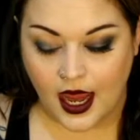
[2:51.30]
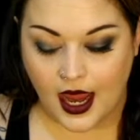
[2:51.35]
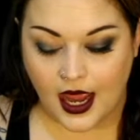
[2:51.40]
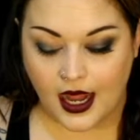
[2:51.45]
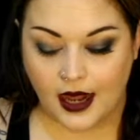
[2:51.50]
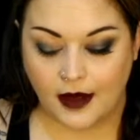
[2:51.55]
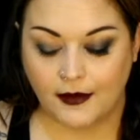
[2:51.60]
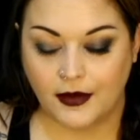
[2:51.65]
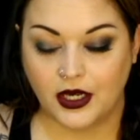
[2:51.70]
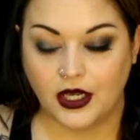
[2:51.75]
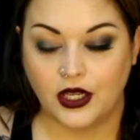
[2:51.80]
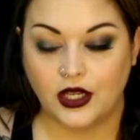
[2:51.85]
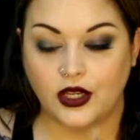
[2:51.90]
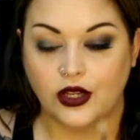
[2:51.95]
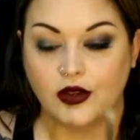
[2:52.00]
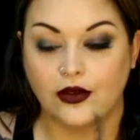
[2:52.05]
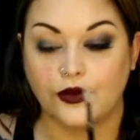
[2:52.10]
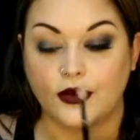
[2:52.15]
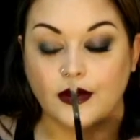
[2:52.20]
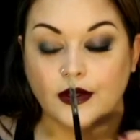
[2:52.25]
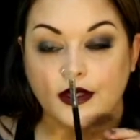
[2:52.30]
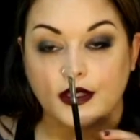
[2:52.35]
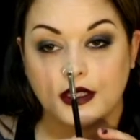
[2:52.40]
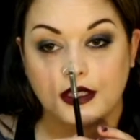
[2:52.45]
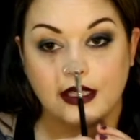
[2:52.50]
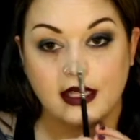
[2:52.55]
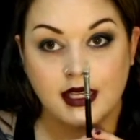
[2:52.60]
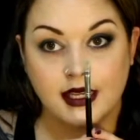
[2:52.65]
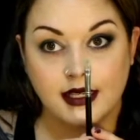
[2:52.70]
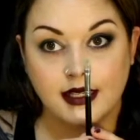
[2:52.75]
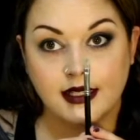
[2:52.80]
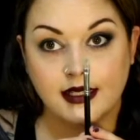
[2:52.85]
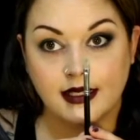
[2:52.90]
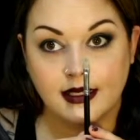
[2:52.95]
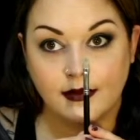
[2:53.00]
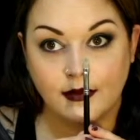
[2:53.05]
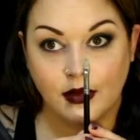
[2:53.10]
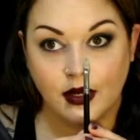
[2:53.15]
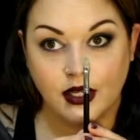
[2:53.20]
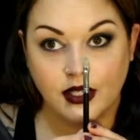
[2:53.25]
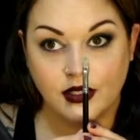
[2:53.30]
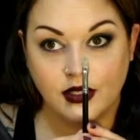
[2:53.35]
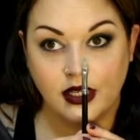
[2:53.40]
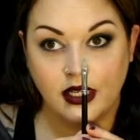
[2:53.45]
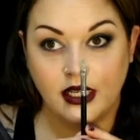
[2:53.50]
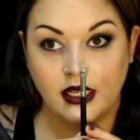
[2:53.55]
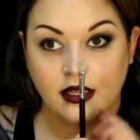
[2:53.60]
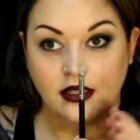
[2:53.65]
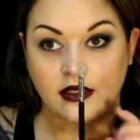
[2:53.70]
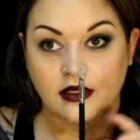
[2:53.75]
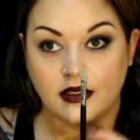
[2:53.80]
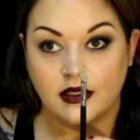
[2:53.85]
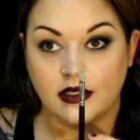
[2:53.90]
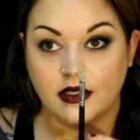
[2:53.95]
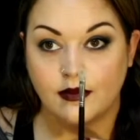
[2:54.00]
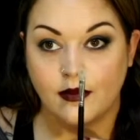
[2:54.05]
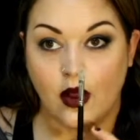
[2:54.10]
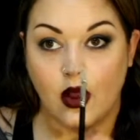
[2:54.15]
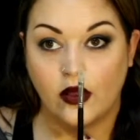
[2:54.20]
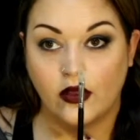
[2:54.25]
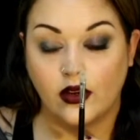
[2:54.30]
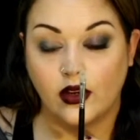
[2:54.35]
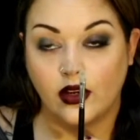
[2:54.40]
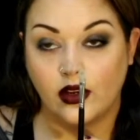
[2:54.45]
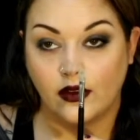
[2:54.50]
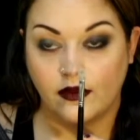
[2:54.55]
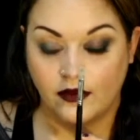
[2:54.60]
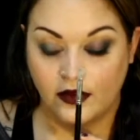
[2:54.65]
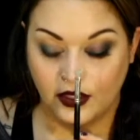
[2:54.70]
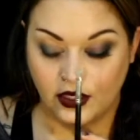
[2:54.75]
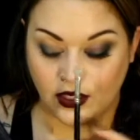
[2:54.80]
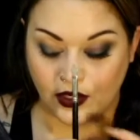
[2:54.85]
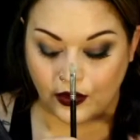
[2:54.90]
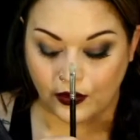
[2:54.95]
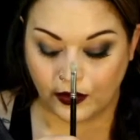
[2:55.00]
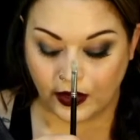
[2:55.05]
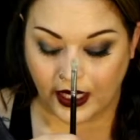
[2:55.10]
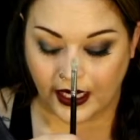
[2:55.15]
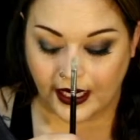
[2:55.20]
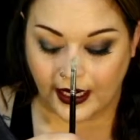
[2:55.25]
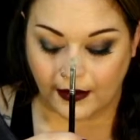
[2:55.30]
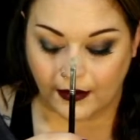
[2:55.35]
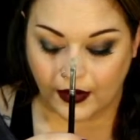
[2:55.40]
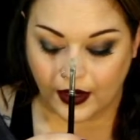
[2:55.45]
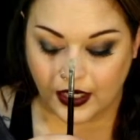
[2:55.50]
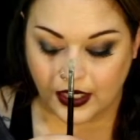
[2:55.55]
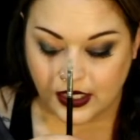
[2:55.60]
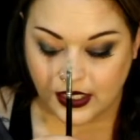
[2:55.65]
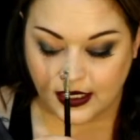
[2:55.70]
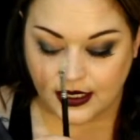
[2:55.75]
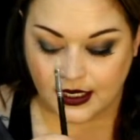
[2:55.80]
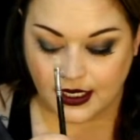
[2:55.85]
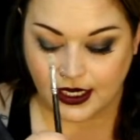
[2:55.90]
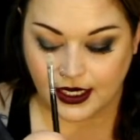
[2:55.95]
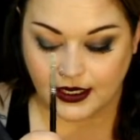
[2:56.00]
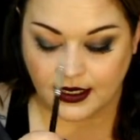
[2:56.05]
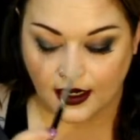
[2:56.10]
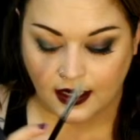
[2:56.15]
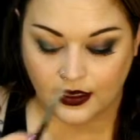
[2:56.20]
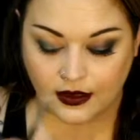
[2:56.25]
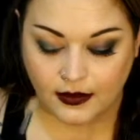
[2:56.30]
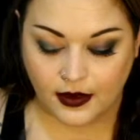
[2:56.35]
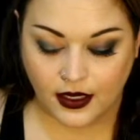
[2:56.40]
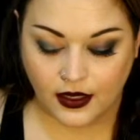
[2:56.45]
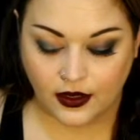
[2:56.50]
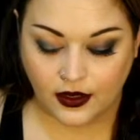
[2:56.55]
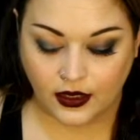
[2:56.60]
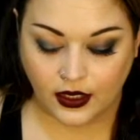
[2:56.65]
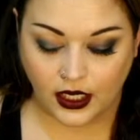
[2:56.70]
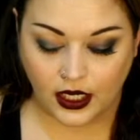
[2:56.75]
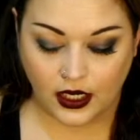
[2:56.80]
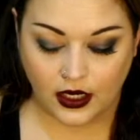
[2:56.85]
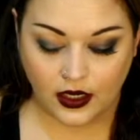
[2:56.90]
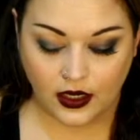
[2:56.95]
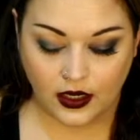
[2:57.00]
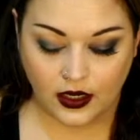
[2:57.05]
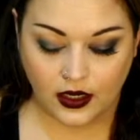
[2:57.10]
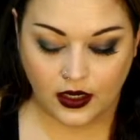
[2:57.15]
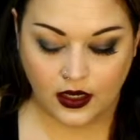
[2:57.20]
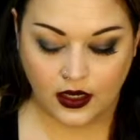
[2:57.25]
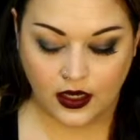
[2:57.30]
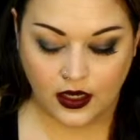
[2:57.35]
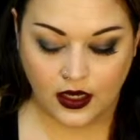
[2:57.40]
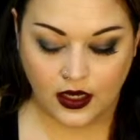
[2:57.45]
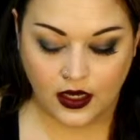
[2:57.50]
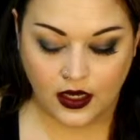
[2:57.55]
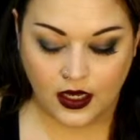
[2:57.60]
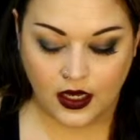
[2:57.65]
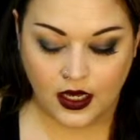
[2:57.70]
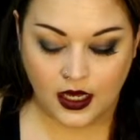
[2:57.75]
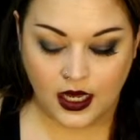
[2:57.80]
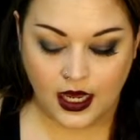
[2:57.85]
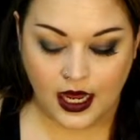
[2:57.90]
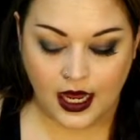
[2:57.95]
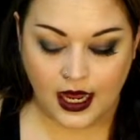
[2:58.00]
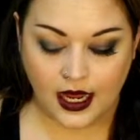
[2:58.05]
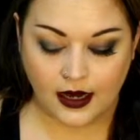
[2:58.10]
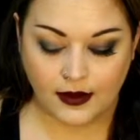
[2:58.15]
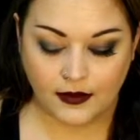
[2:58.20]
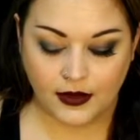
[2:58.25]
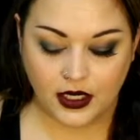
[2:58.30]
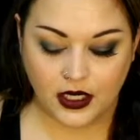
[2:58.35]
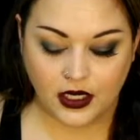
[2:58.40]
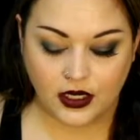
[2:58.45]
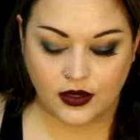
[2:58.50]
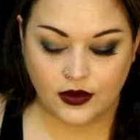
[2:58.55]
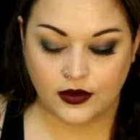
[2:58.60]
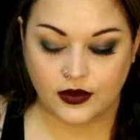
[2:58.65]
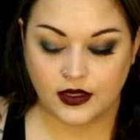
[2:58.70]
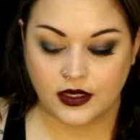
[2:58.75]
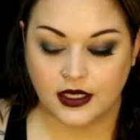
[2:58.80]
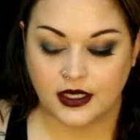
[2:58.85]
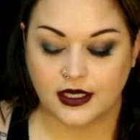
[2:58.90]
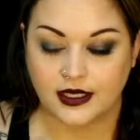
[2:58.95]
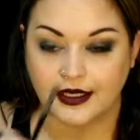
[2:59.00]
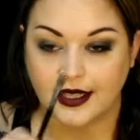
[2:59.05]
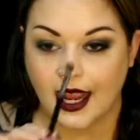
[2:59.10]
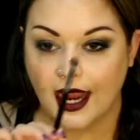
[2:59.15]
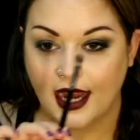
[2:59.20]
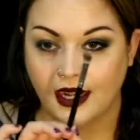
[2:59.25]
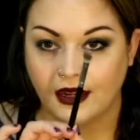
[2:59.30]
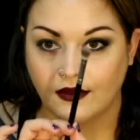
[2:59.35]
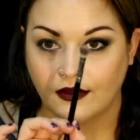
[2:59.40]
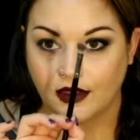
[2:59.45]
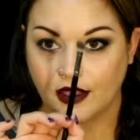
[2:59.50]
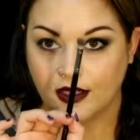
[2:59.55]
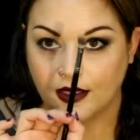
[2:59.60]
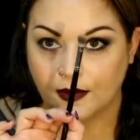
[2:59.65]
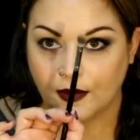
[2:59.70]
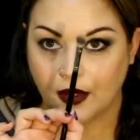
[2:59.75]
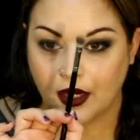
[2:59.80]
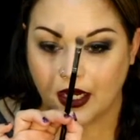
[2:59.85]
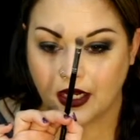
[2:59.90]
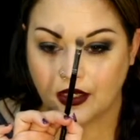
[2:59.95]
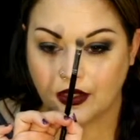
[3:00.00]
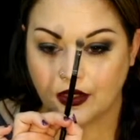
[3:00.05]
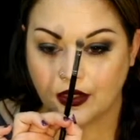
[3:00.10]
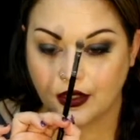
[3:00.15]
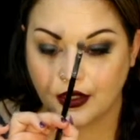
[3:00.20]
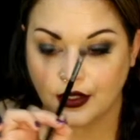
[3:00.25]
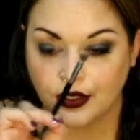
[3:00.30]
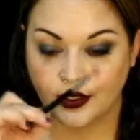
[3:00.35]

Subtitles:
And I'm going to use this brush right here. It's the smaller of the 2 blending brushes that I talked about earlier. And I'm going to use the side of this brush.